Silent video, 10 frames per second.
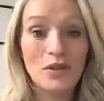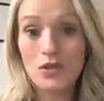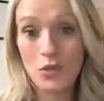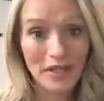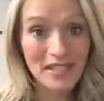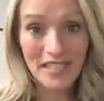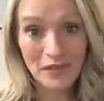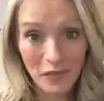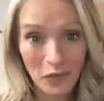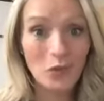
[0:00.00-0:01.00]

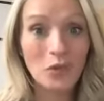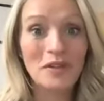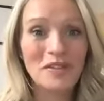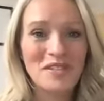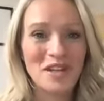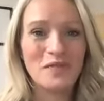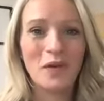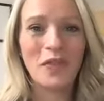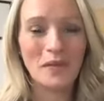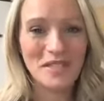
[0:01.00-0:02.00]
24 and so
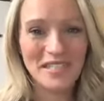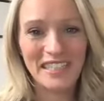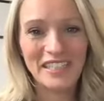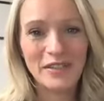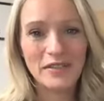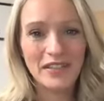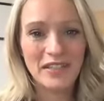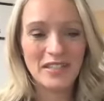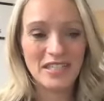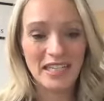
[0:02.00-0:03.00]
forth, they were still in
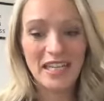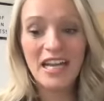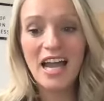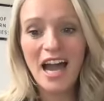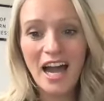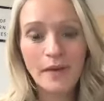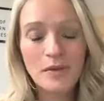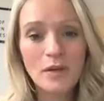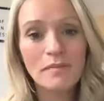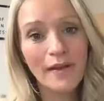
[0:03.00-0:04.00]
university. I was
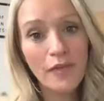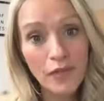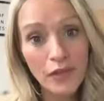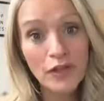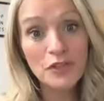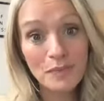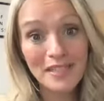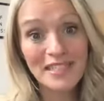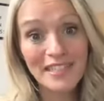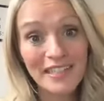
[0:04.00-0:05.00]
on my 3rd
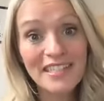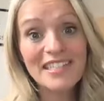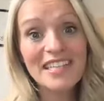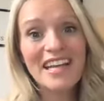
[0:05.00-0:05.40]
business.